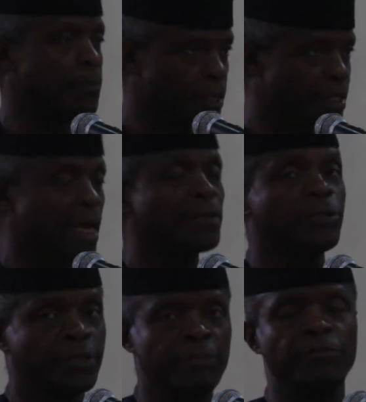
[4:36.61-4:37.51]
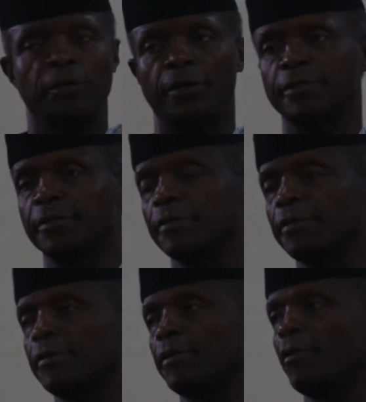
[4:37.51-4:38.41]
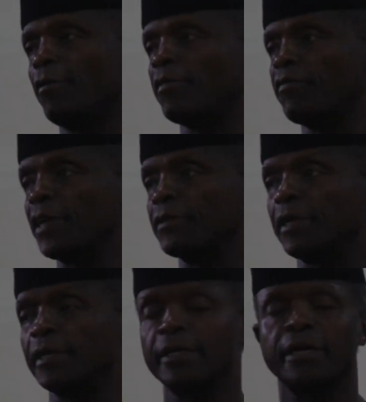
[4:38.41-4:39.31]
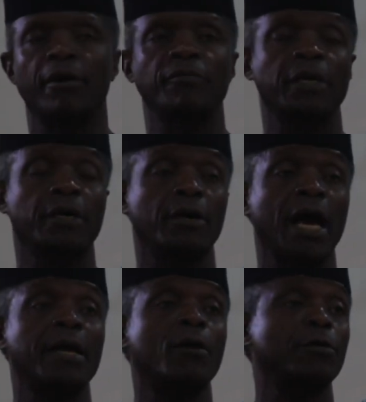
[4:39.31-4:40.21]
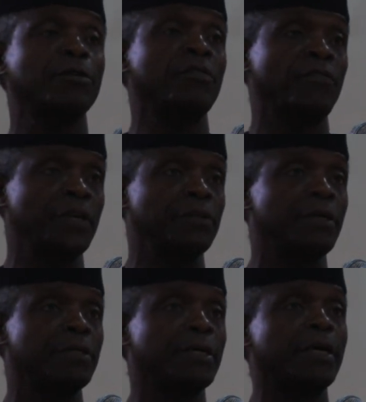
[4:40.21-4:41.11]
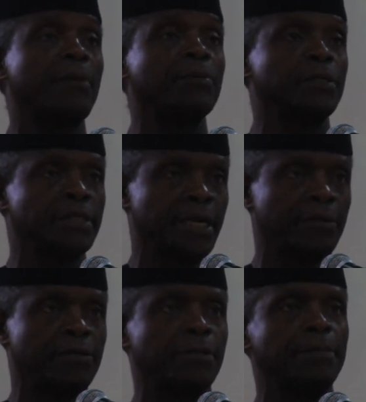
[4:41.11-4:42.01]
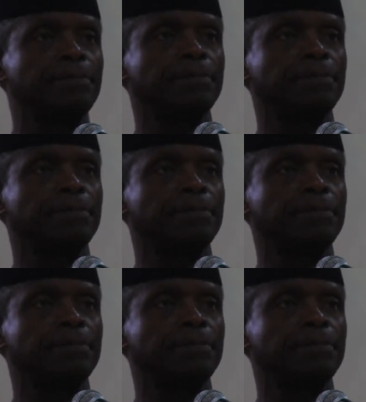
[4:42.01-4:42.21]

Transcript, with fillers: retired chief judge of the federal, of the High Court of the Federal Capital Territory.